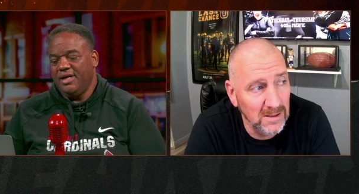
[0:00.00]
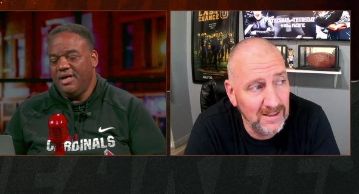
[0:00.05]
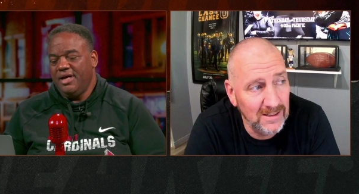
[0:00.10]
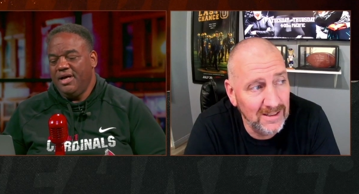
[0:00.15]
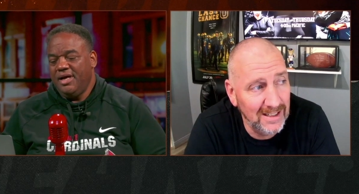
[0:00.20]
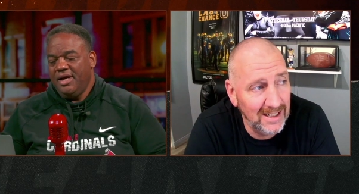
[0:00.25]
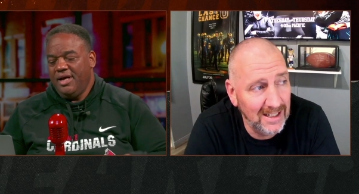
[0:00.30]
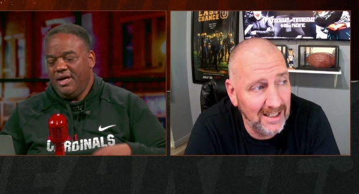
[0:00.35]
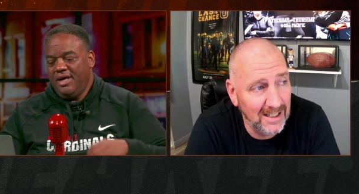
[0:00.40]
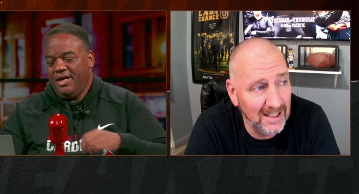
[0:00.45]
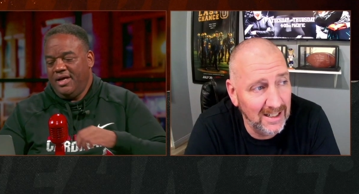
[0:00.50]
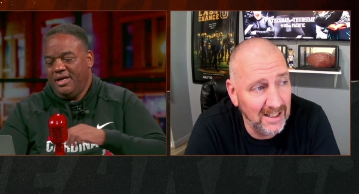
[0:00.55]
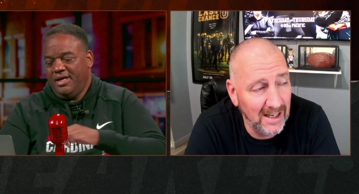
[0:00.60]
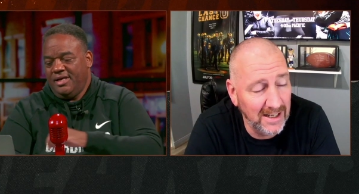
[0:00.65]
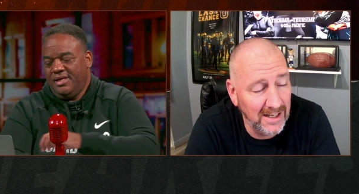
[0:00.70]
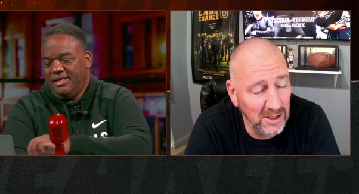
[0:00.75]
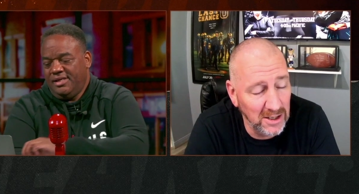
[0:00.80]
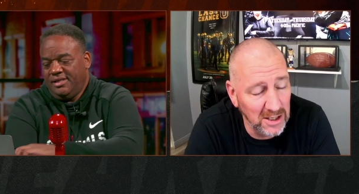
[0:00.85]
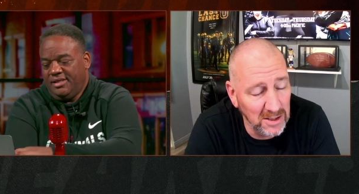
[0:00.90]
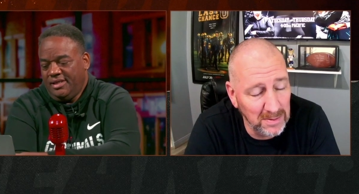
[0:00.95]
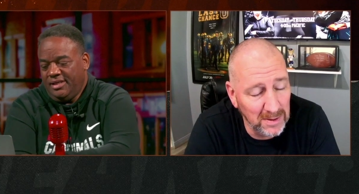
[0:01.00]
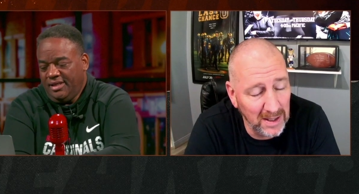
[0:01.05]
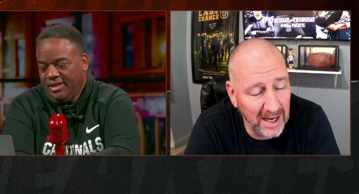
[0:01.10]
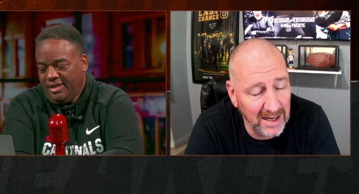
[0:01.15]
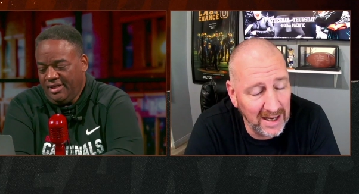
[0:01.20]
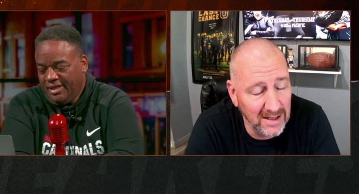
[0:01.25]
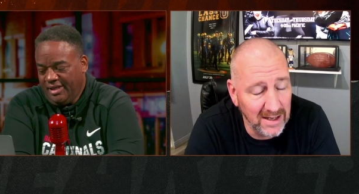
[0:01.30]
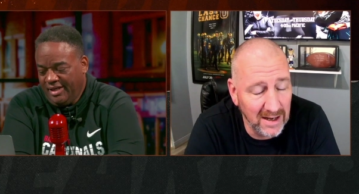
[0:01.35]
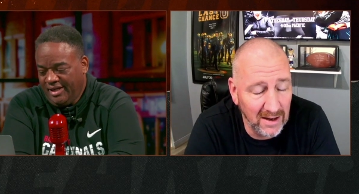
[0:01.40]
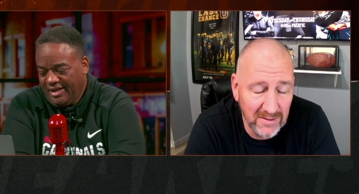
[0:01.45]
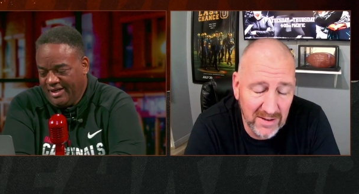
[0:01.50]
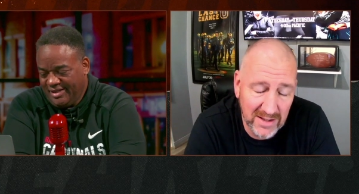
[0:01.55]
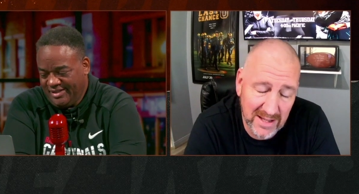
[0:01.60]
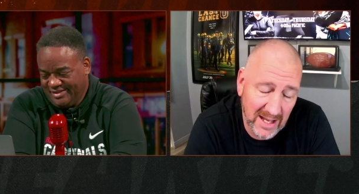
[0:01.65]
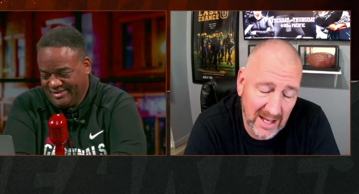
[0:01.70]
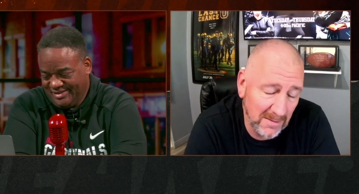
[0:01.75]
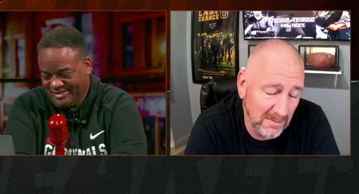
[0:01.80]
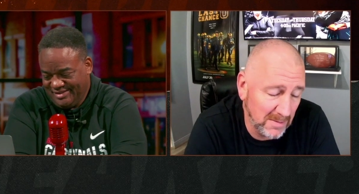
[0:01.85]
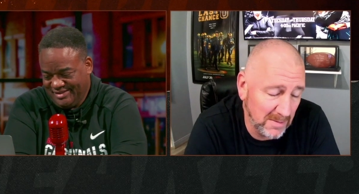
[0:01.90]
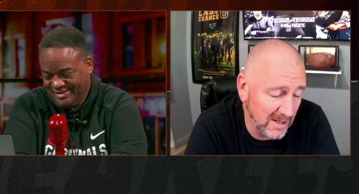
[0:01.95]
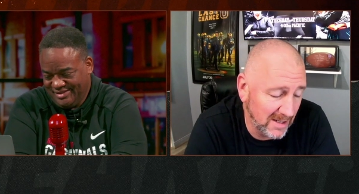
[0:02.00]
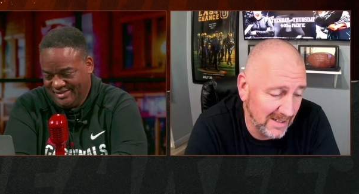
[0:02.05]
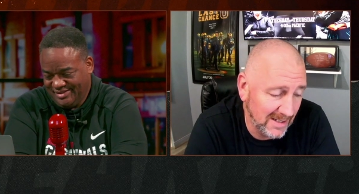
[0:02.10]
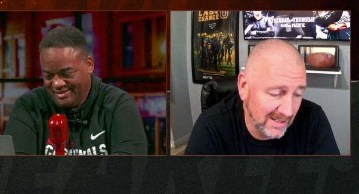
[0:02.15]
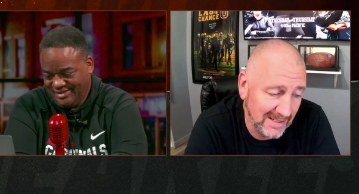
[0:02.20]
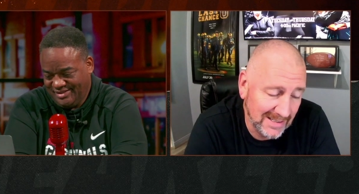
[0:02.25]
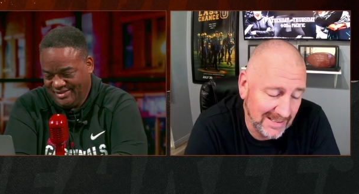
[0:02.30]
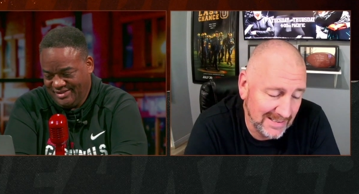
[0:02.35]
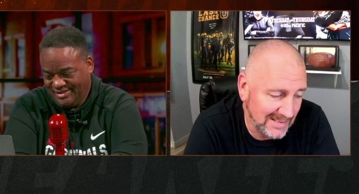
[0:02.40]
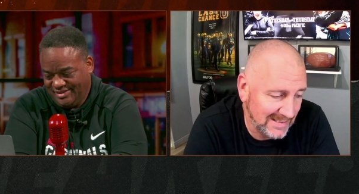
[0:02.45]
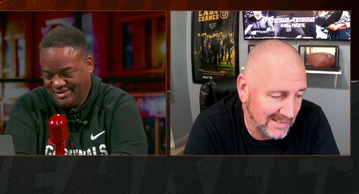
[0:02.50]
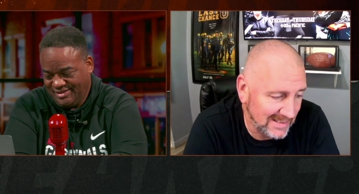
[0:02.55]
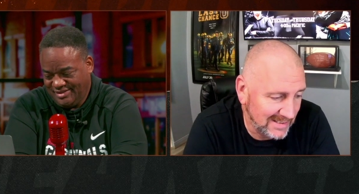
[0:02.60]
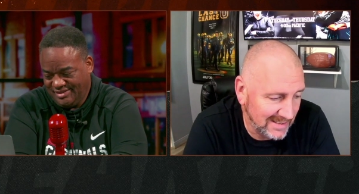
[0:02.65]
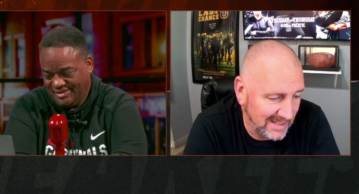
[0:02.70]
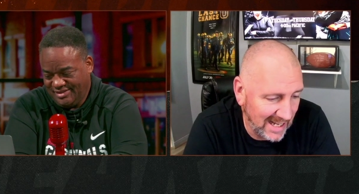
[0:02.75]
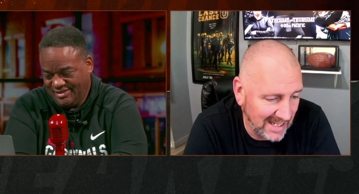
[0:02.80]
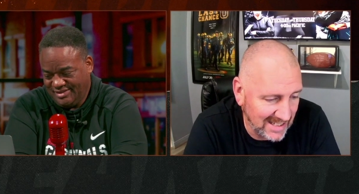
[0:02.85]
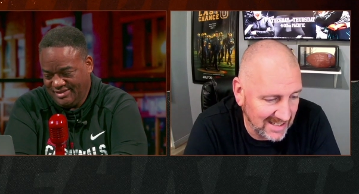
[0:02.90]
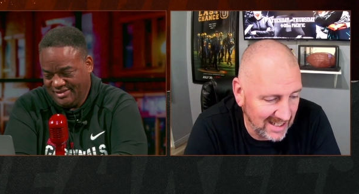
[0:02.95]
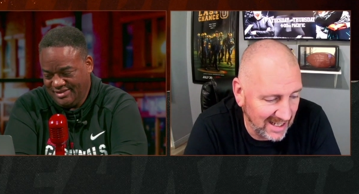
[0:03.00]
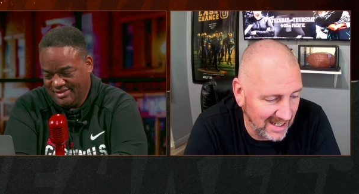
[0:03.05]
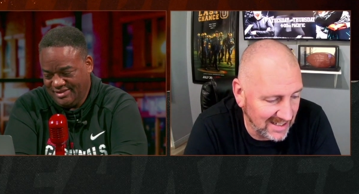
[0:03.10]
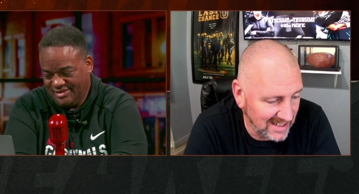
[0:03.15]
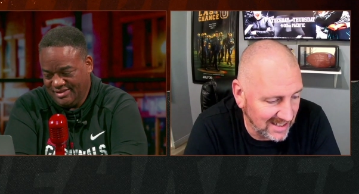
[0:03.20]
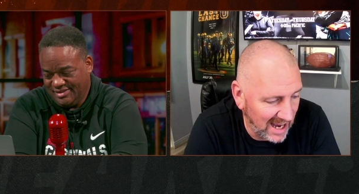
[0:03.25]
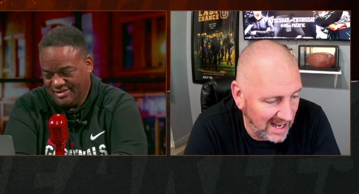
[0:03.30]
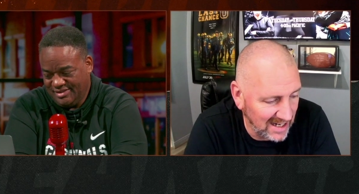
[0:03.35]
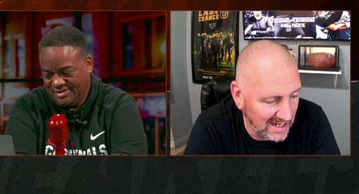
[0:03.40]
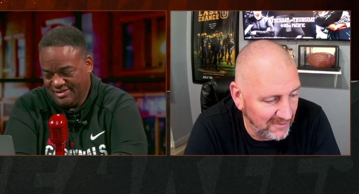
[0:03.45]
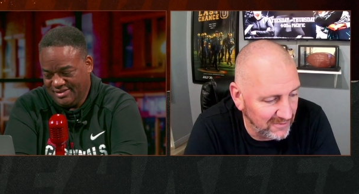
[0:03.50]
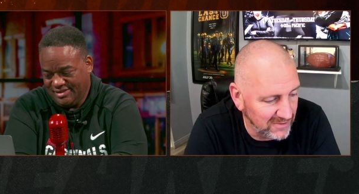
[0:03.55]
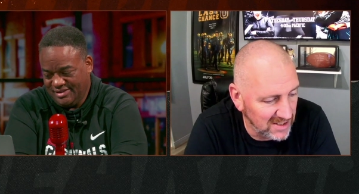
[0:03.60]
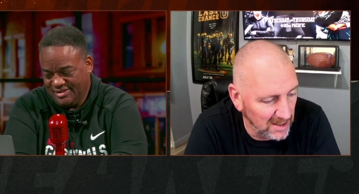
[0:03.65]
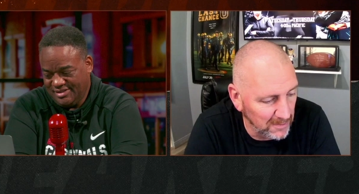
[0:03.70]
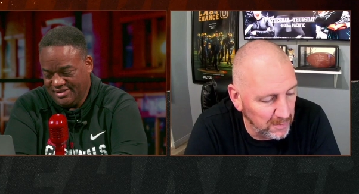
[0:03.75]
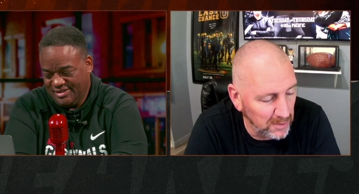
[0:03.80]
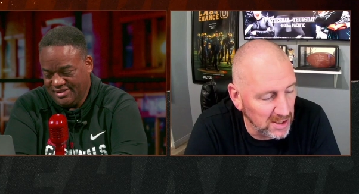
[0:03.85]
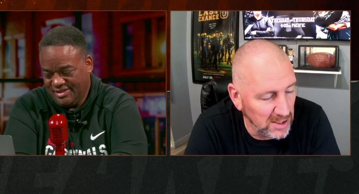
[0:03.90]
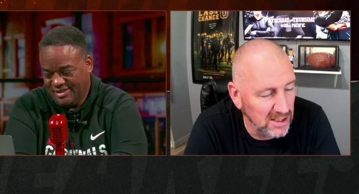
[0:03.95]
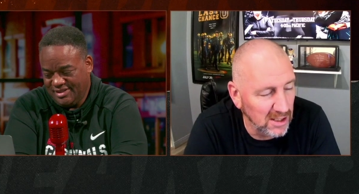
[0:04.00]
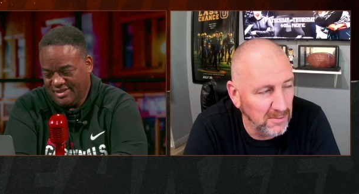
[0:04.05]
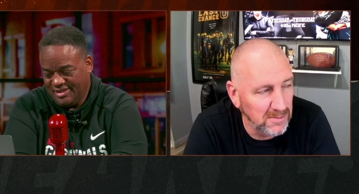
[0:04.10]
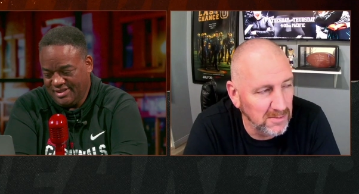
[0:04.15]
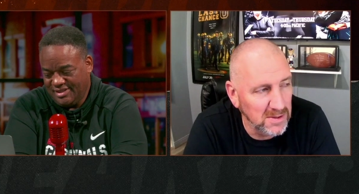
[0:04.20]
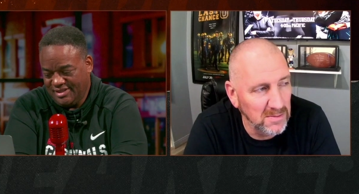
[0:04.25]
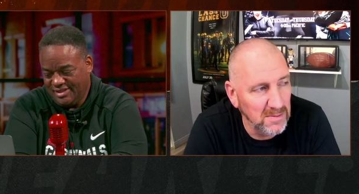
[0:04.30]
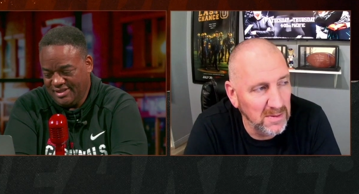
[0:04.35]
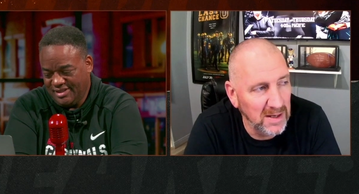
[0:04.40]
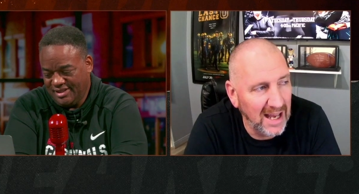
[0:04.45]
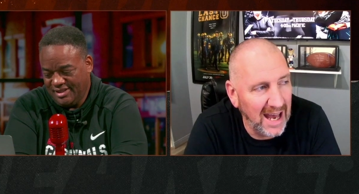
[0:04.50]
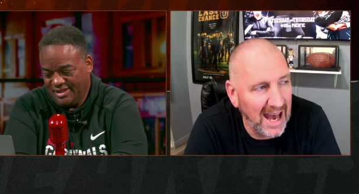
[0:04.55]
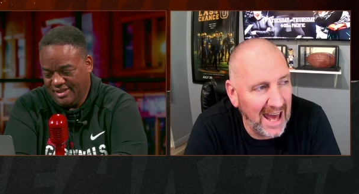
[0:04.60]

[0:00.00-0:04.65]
Speaker 1: Uh, I know you played and everything, but that's it's kind of slippery slope to me.